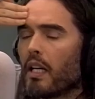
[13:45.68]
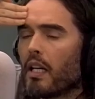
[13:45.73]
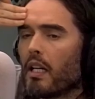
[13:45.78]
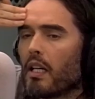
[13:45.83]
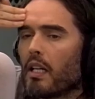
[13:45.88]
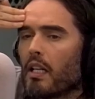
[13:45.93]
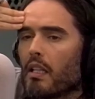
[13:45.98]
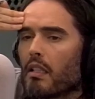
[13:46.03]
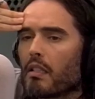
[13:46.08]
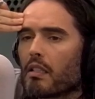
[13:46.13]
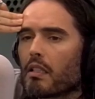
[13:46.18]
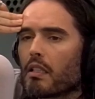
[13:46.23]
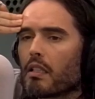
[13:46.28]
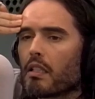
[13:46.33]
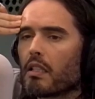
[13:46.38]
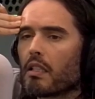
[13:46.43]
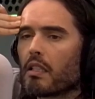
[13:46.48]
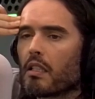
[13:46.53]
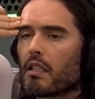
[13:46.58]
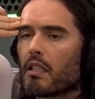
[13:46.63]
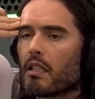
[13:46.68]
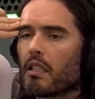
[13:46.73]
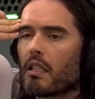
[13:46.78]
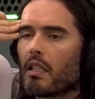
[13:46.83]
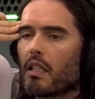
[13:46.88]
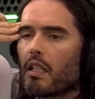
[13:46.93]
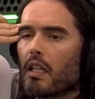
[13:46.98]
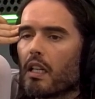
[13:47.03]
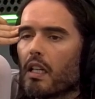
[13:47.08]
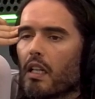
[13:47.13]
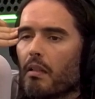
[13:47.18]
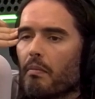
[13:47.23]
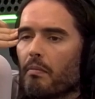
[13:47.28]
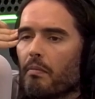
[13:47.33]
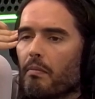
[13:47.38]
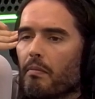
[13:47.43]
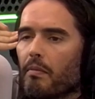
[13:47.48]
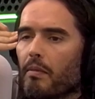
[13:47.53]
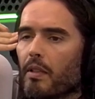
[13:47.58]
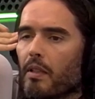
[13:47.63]
I ask,
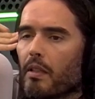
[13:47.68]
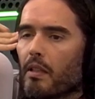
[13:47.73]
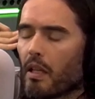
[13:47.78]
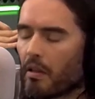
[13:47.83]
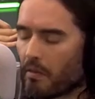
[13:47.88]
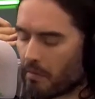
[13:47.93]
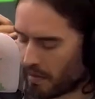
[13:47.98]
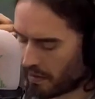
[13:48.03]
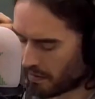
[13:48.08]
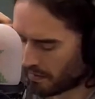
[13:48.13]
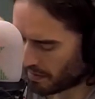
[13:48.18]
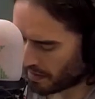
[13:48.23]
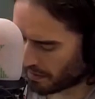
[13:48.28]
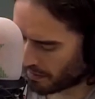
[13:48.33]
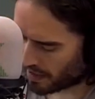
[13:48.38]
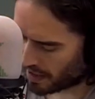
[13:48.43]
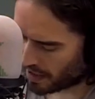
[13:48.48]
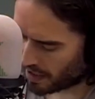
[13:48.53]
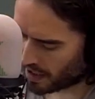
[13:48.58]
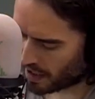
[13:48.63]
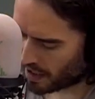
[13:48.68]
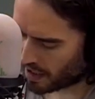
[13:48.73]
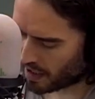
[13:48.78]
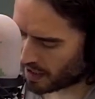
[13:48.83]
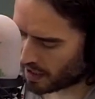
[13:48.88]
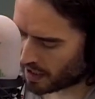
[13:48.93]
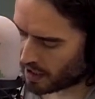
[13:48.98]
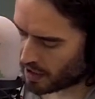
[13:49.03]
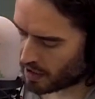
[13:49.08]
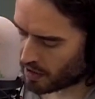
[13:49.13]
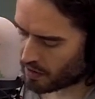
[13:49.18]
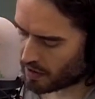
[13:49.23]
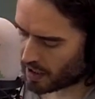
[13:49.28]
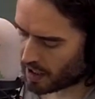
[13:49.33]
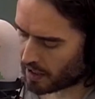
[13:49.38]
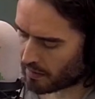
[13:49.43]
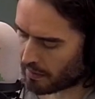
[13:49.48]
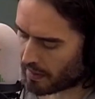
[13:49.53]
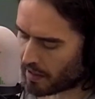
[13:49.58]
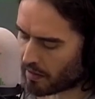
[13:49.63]
like with the thing that you
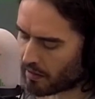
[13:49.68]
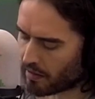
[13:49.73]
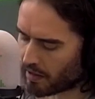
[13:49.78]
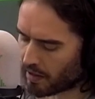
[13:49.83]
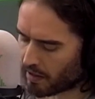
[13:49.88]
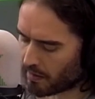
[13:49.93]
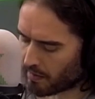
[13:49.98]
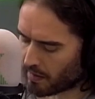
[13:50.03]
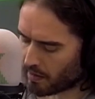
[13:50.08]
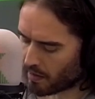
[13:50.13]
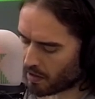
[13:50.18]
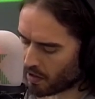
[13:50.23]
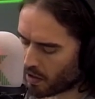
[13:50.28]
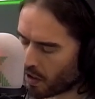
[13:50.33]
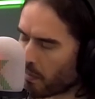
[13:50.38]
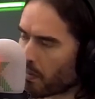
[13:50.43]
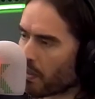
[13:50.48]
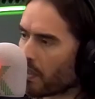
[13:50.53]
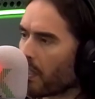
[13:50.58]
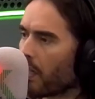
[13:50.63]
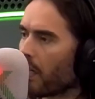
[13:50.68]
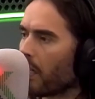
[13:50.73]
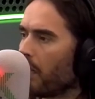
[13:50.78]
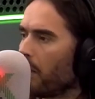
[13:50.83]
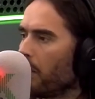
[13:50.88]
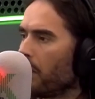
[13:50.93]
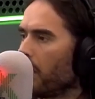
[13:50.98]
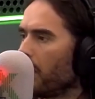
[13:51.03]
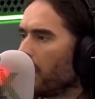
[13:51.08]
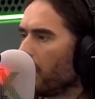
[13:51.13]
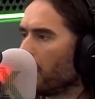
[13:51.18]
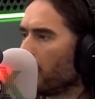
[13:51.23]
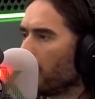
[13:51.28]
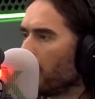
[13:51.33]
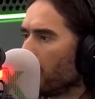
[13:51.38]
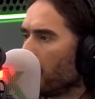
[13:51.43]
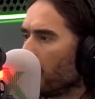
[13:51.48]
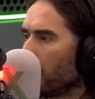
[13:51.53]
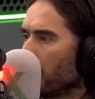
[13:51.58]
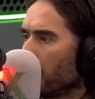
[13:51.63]
said about Oppenheimer
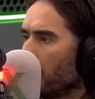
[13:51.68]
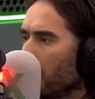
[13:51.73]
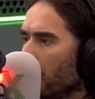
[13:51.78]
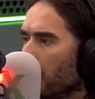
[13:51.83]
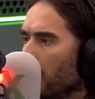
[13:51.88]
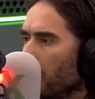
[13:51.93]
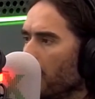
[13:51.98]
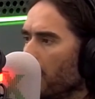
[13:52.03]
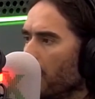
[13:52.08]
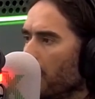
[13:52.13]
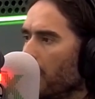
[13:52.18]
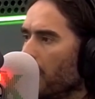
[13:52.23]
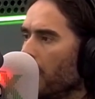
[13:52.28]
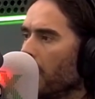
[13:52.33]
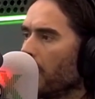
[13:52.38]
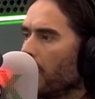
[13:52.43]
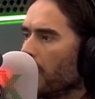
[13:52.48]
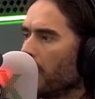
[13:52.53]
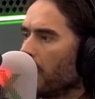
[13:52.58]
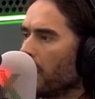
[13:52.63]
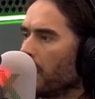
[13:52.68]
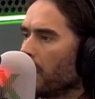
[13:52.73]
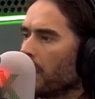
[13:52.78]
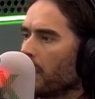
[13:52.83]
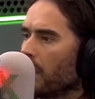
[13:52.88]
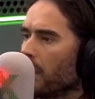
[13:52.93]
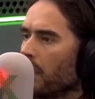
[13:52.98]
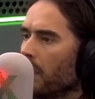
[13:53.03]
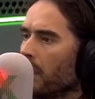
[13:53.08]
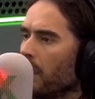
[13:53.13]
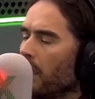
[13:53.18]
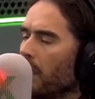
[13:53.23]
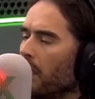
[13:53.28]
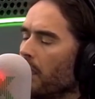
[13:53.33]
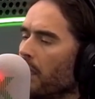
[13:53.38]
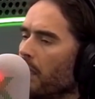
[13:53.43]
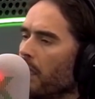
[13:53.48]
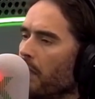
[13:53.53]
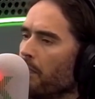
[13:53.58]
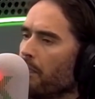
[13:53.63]
earlier,
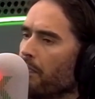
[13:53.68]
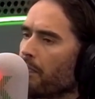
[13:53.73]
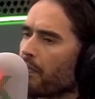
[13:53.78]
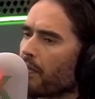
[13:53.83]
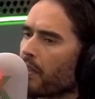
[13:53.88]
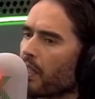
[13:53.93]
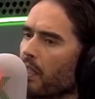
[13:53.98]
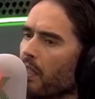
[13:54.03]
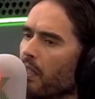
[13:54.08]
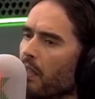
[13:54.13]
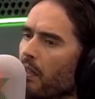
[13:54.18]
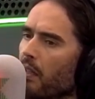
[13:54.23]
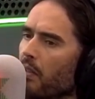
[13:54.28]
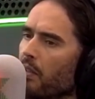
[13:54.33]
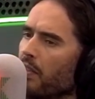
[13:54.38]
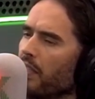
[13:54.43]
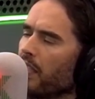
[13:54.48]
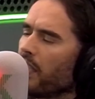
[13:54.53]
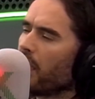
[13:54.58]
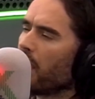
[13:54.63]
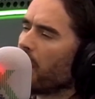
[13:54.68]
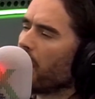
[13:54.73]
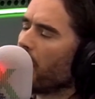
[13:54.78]
I was very